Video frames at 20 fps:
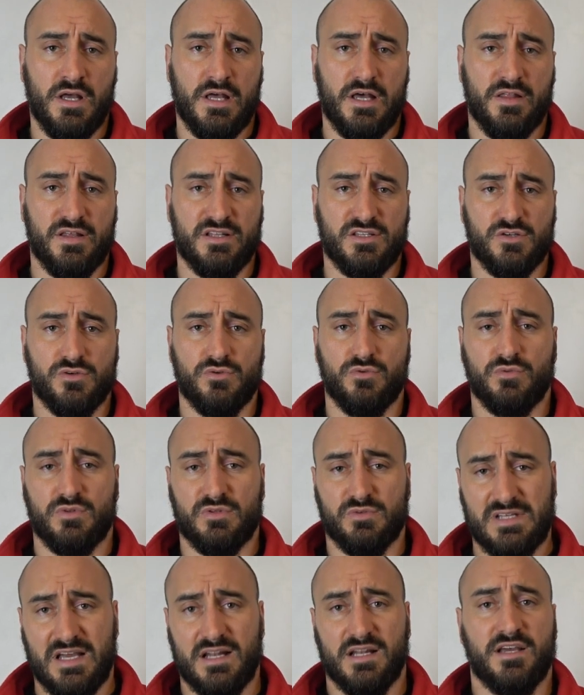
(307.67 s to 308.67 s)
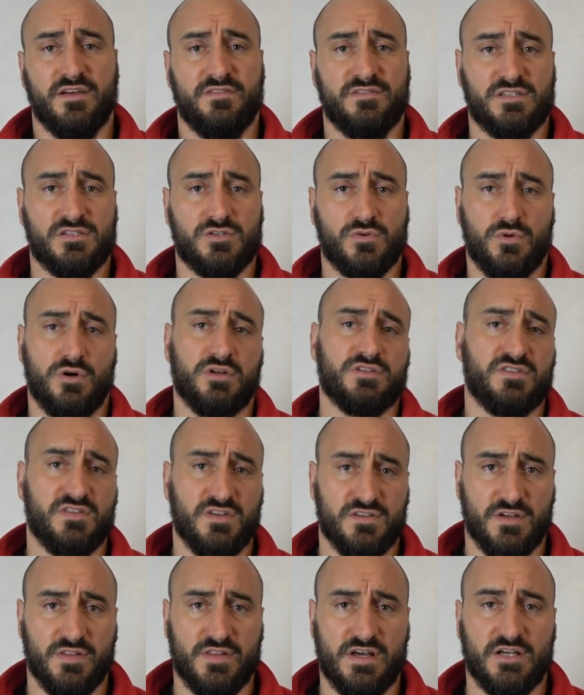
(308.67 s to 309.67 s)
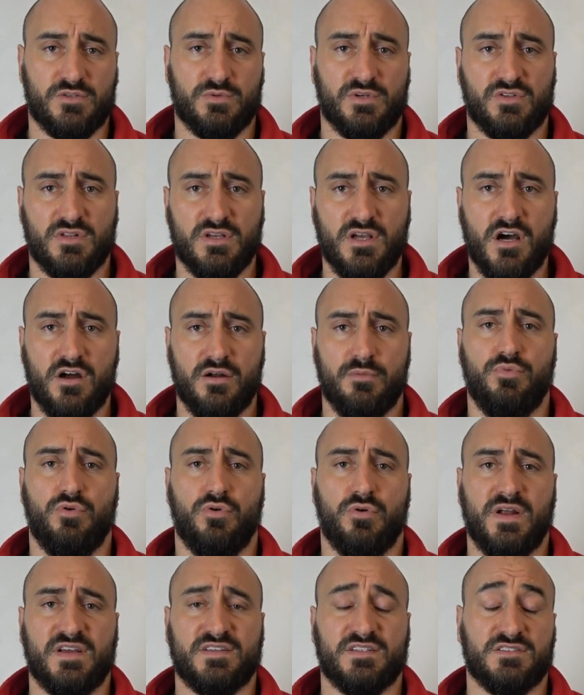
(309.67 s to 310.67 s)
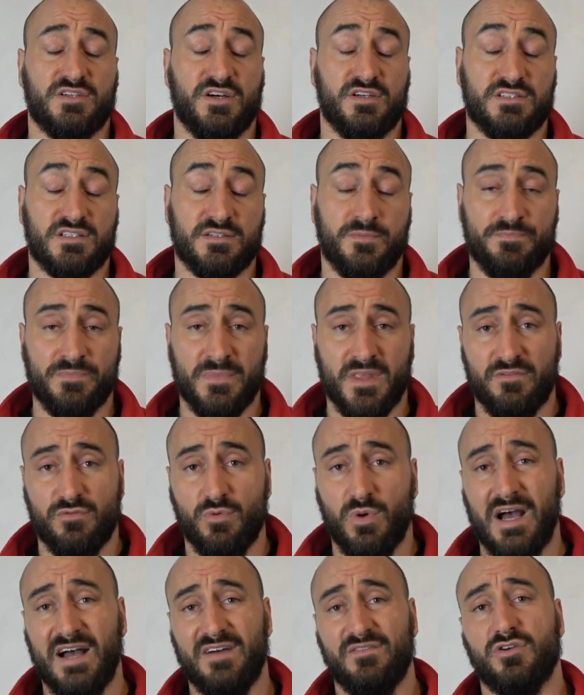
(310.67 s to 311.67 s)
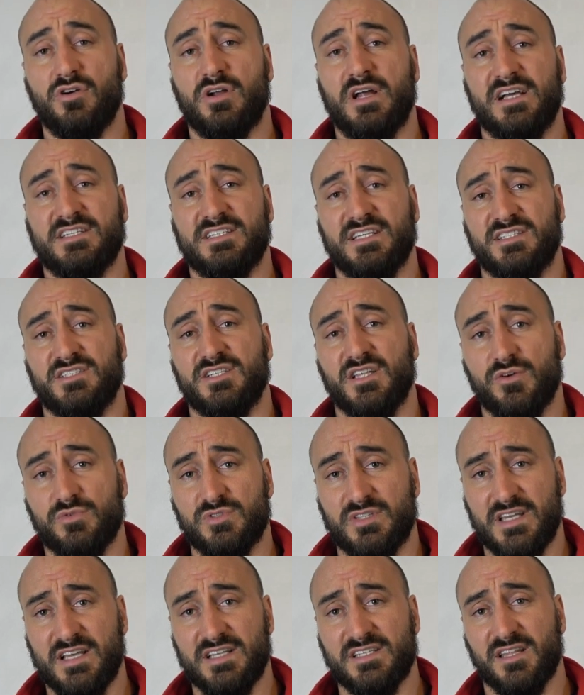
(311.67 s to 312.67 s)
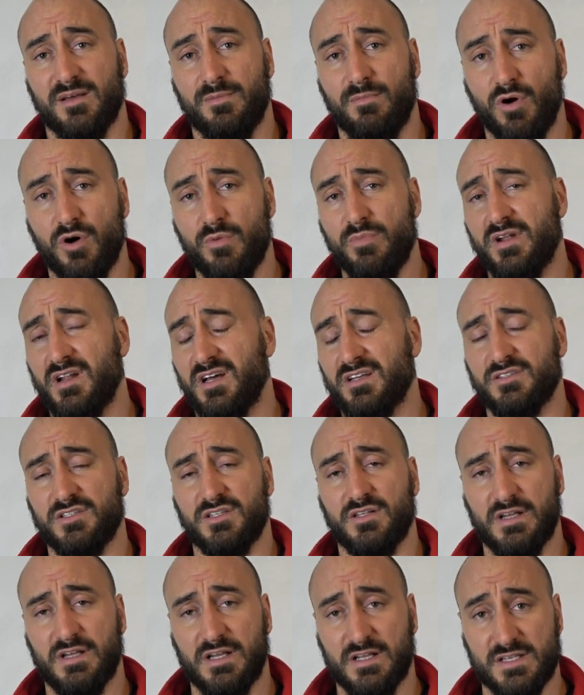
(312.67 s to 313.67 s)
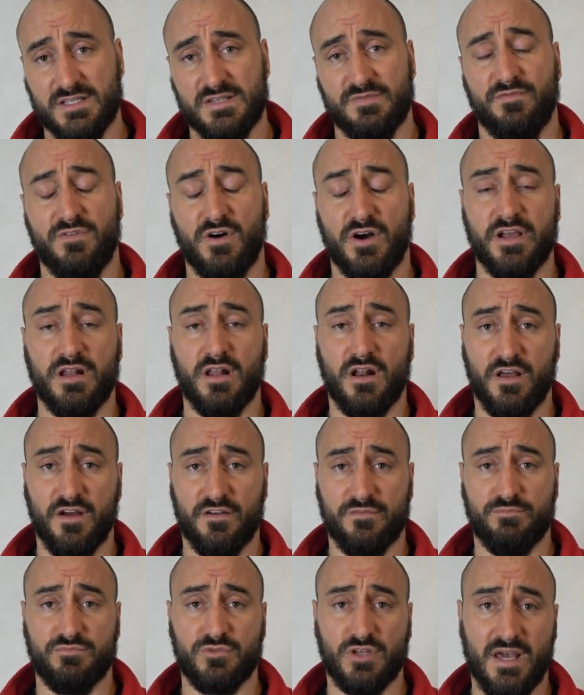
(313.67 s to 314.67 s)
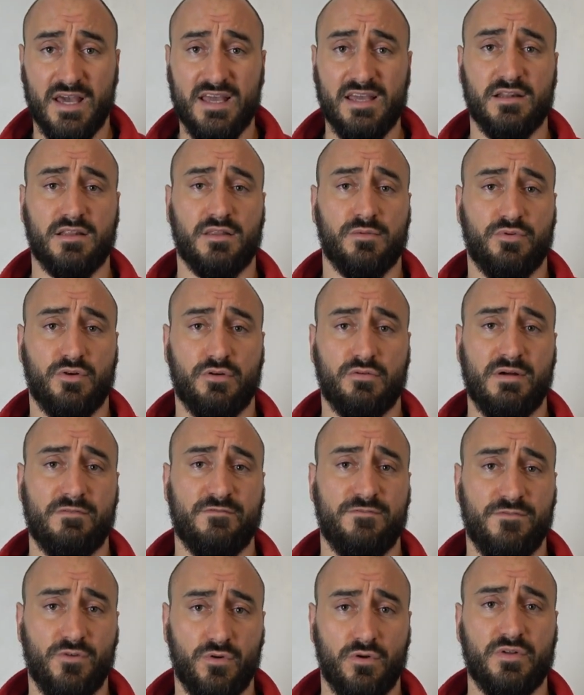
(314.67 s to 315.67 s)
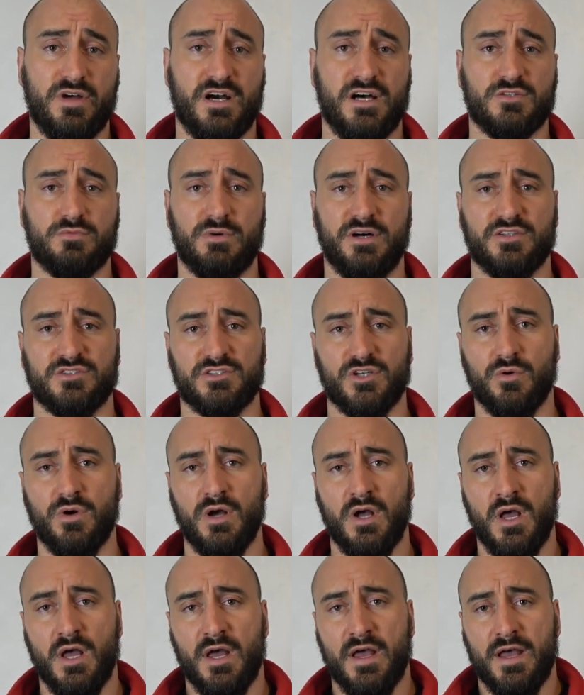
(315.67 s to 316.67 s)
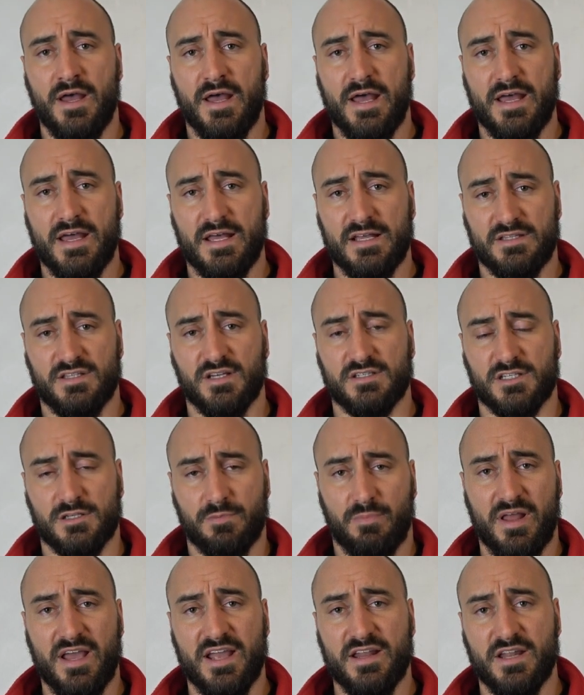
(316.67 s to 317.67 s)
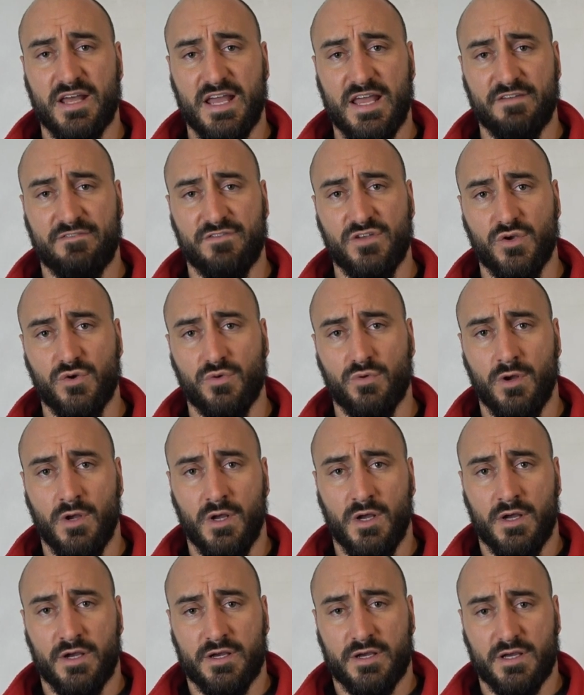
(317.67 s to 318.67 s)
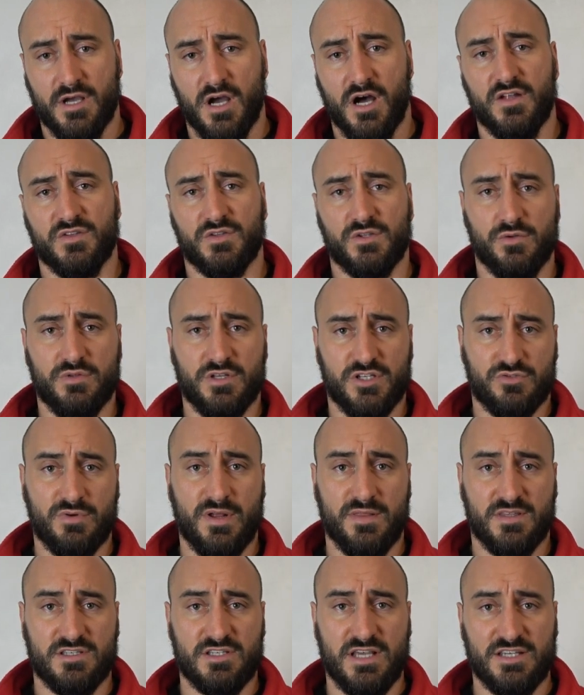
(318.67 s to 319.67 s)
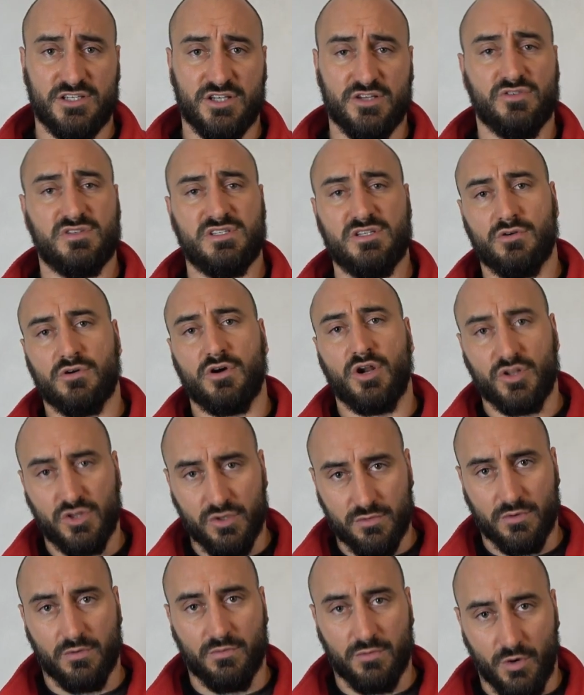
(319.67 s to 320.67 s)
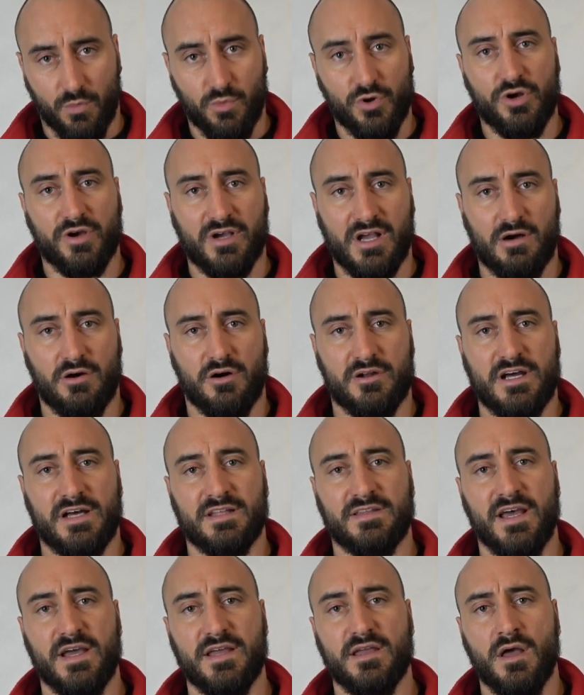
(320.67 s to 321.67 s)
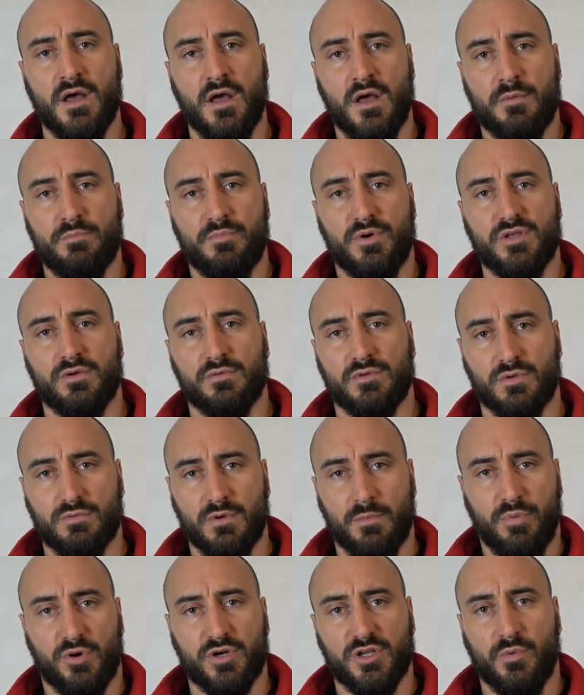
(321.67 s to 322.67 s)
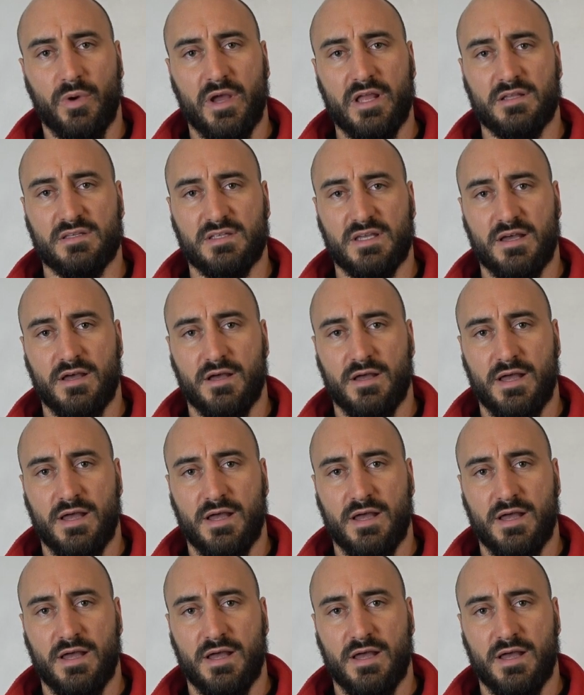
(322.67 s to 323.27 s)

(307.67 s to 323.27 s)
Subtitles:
They do deadlifts, squats, things like that as well. So they are important exercises. Who haven't got access to those things at the moment, it's fine. And I've catered the program for that as well. So it does explain that if you can't do the strength sets and you still got to do a workout on that day, but you would do a bodyweight